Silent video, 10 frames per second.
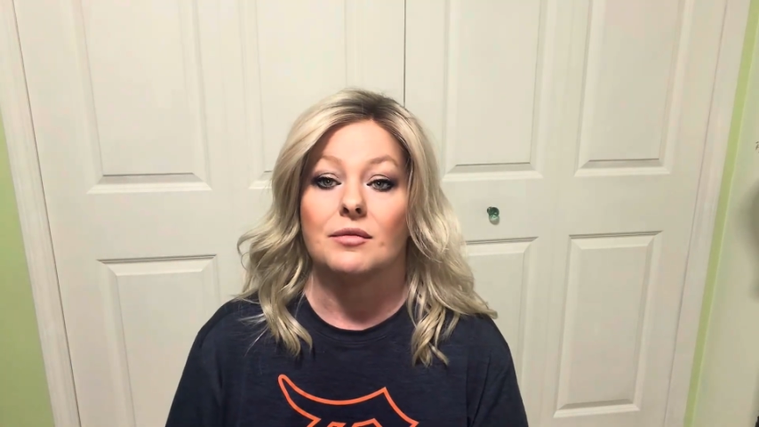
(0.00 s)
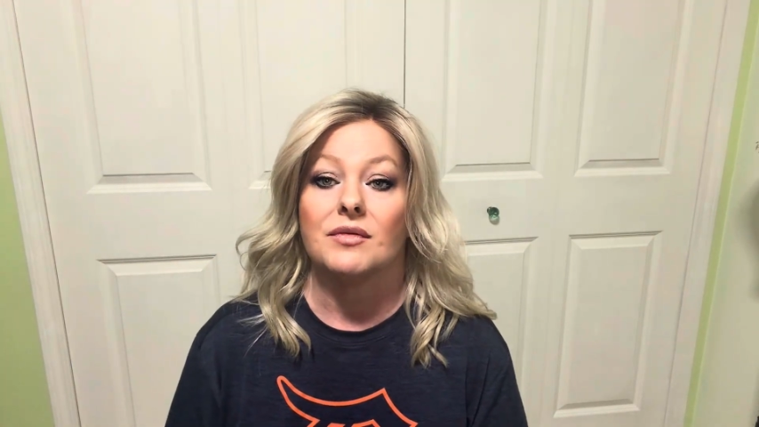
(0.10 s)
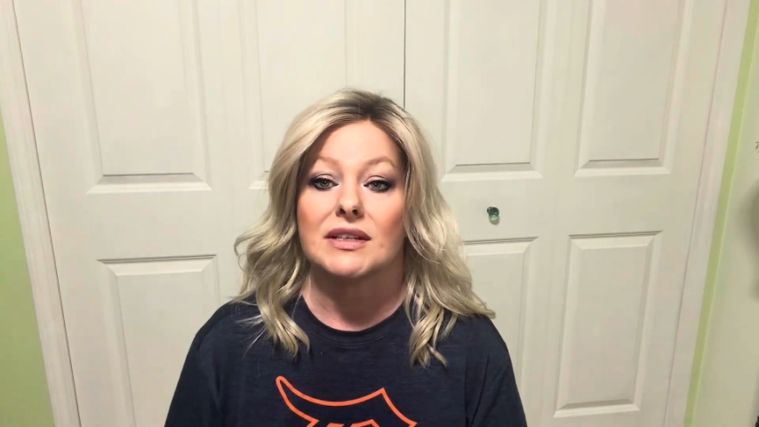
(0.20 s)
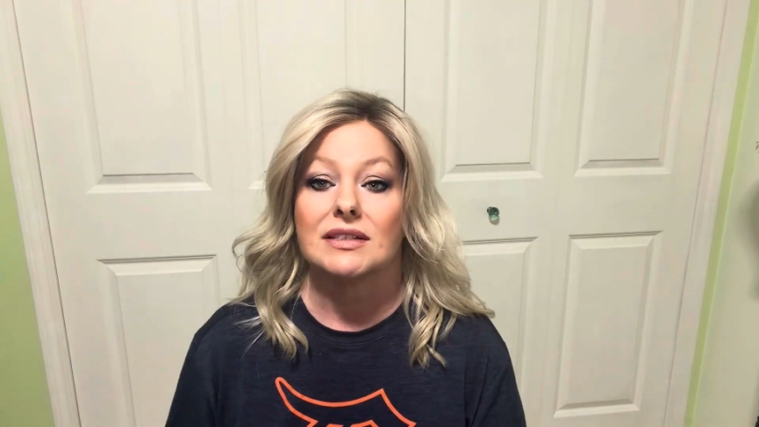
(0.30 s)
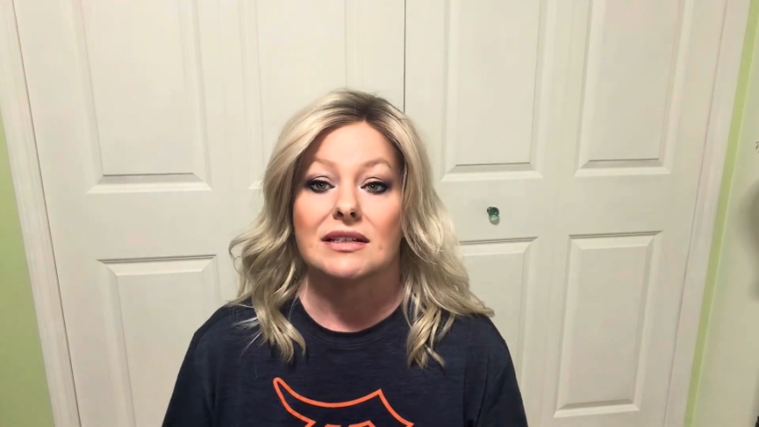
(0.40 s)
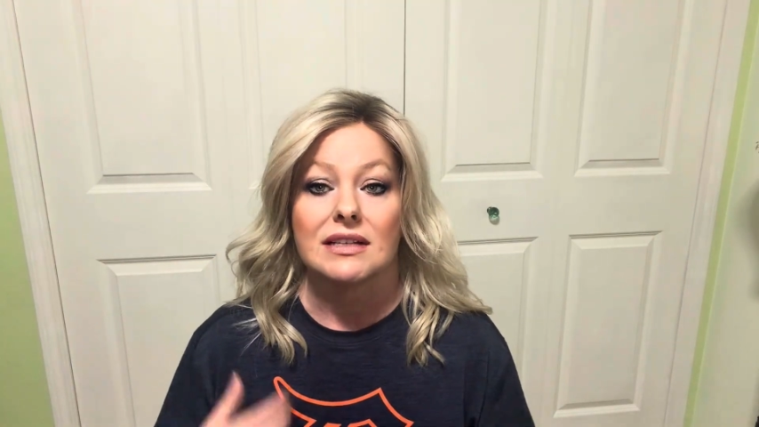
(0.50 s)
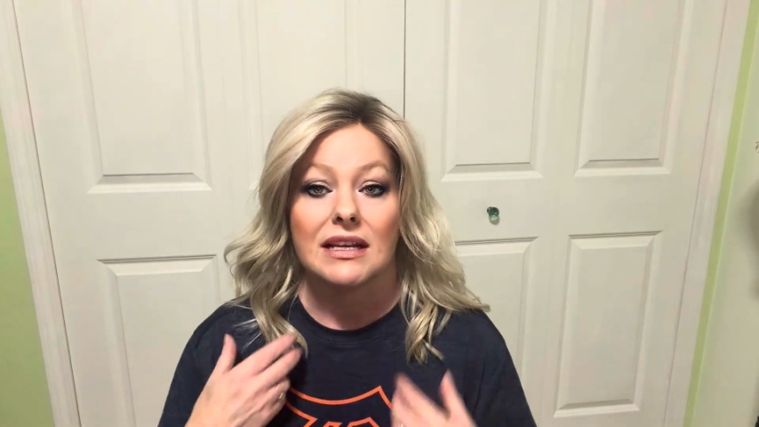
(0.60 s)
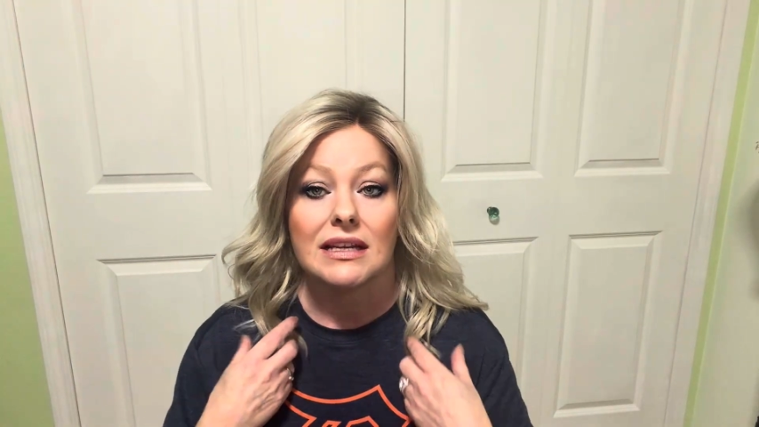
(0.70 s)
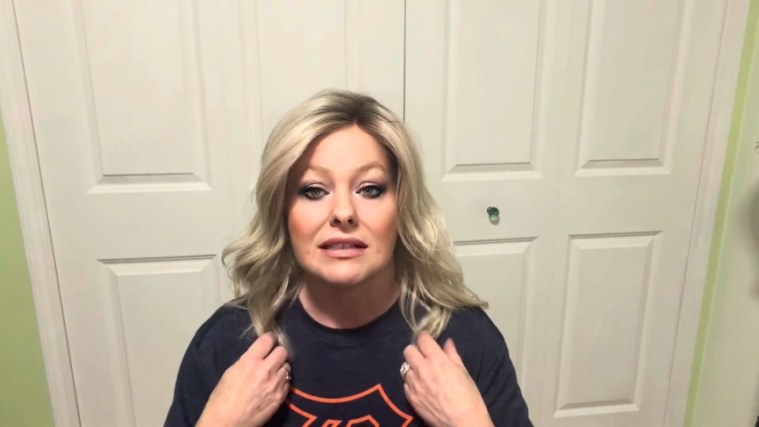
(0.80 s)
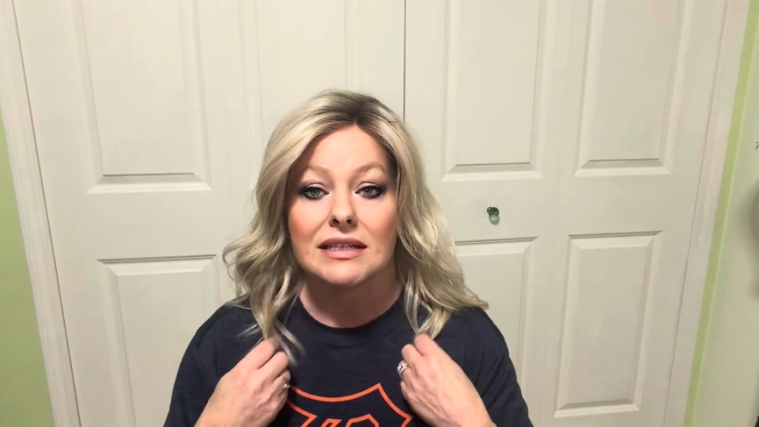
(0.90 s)
This is an
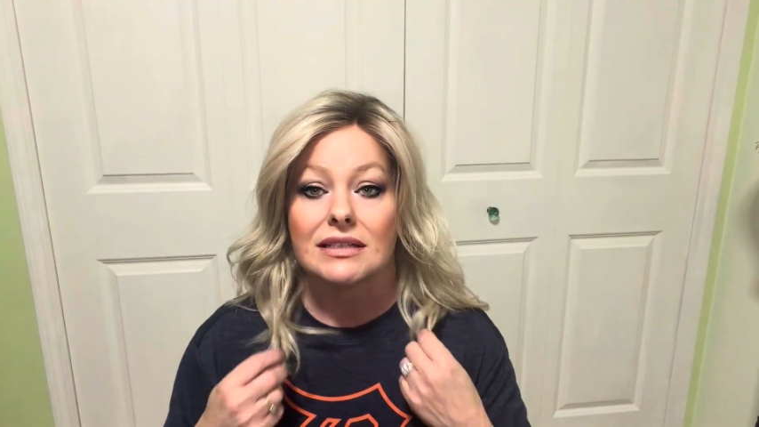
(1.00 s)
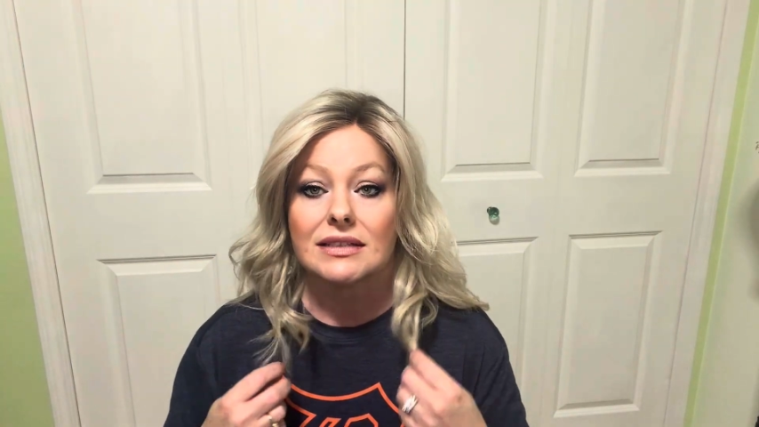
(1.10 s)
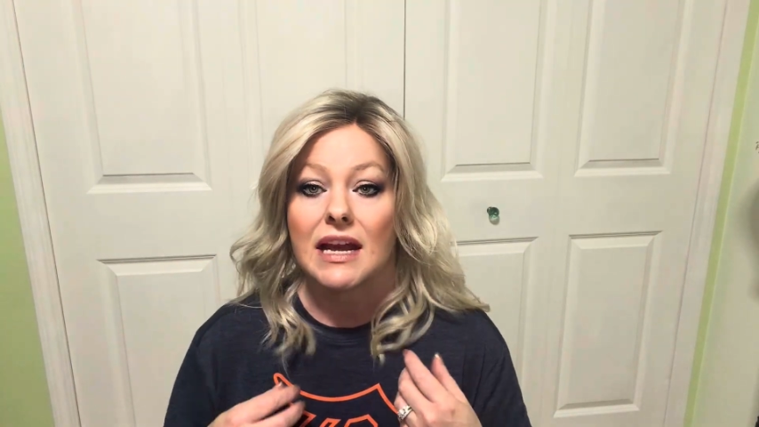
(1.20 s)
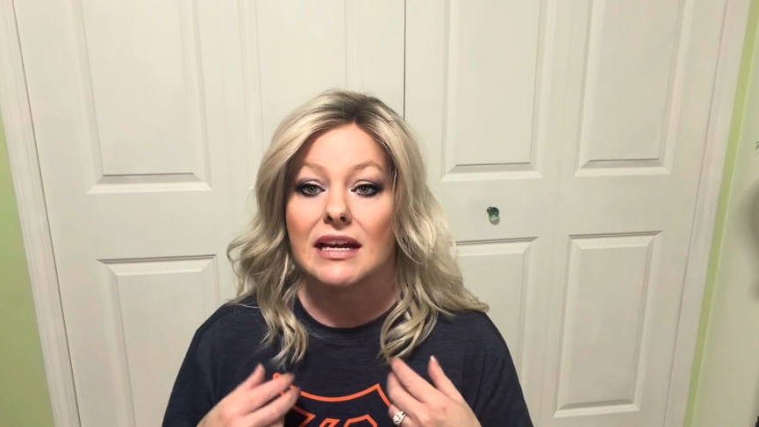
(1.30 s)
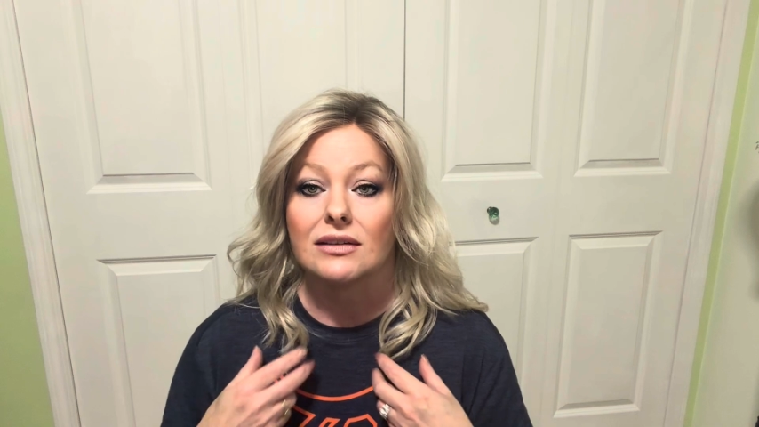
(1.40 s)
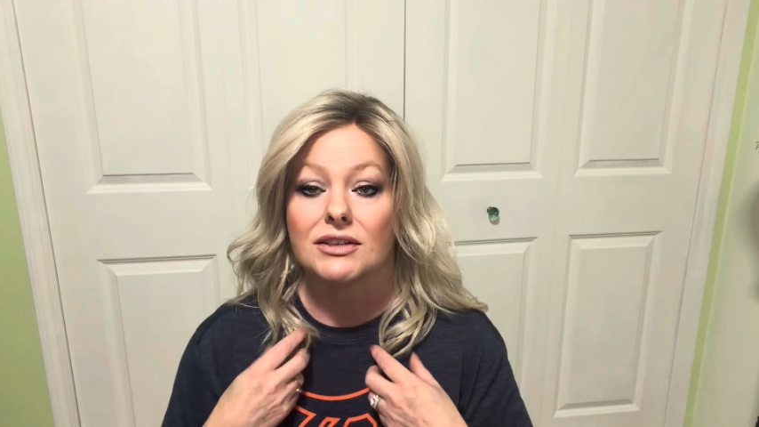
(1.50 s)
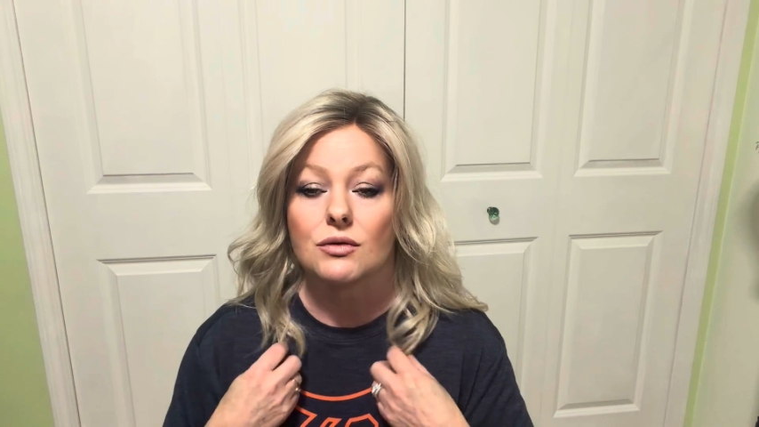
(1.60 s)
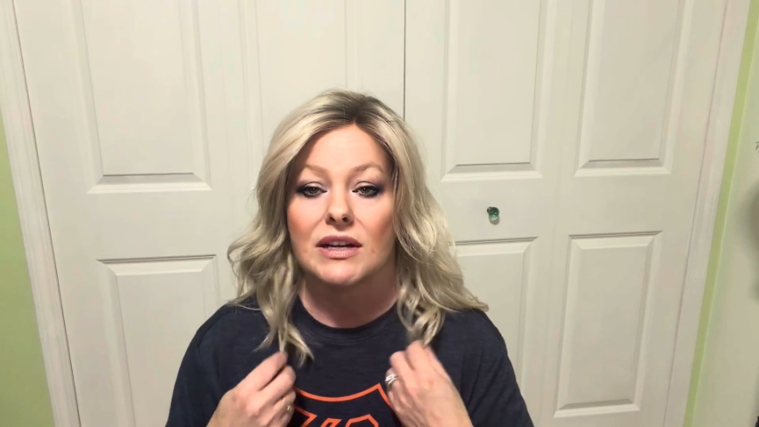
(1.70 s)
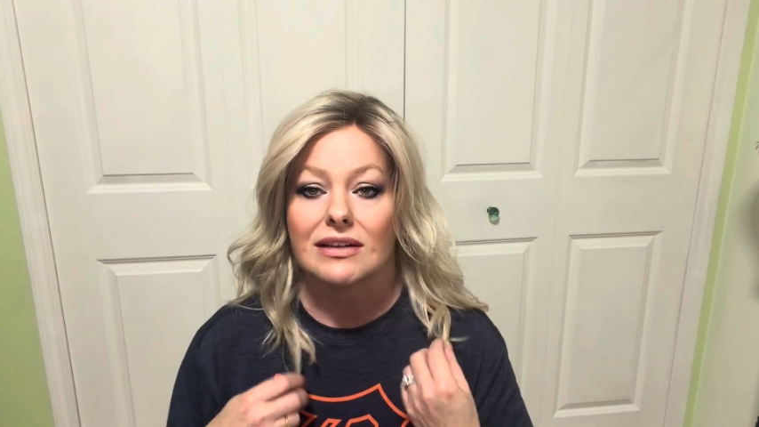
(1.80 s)
easy style to wear.